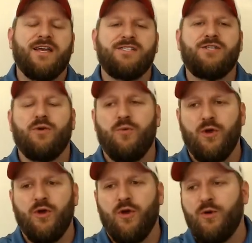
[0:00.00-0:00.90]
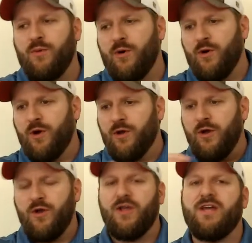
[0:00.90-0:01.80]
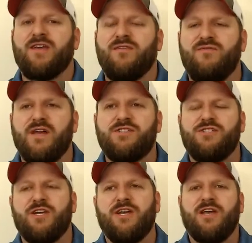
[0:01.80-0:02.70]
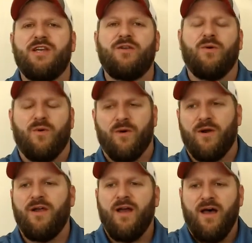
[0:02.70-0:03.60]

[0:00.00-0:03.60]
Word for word: into a room or go to a convention or